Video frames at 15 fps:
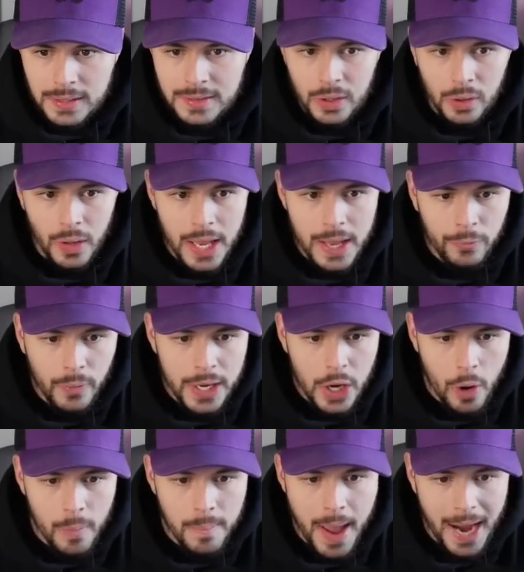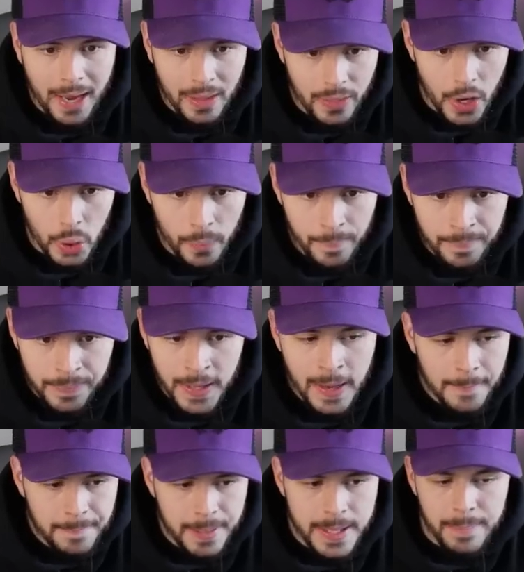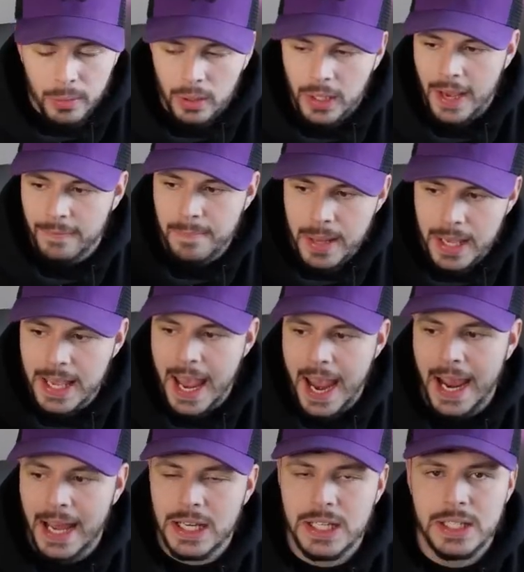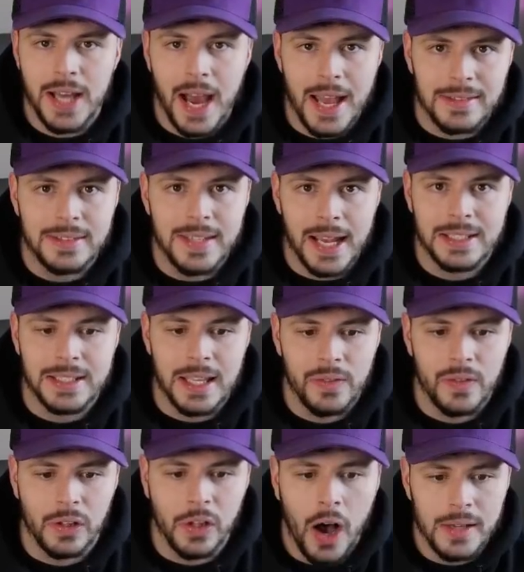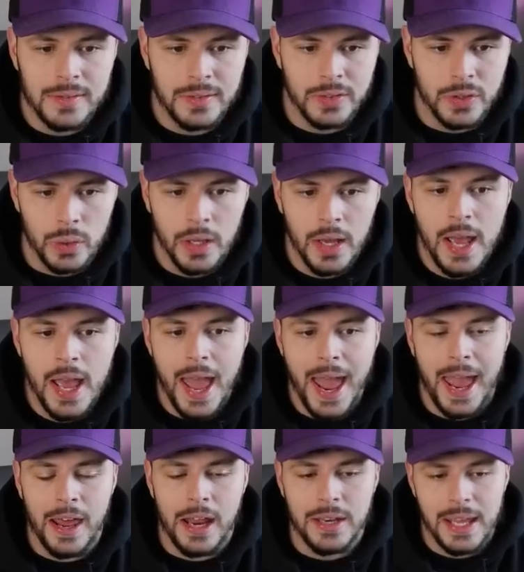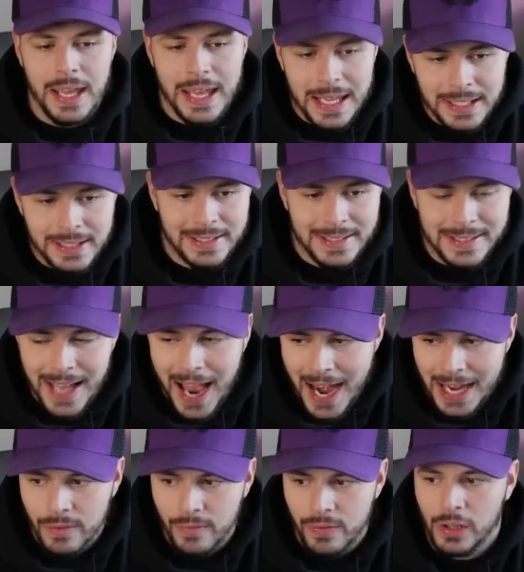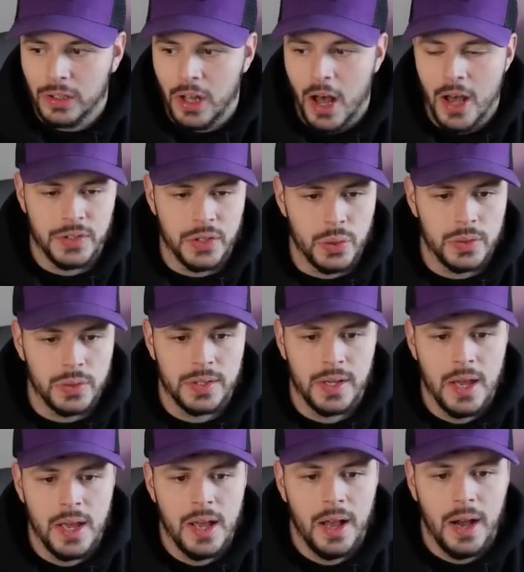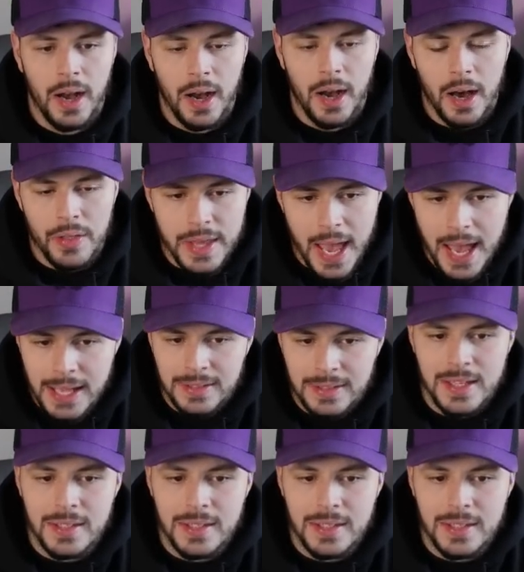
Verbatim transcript: So if we go back though, people have began dissecting the lawsuit, and inside of the lawsuit, the SEC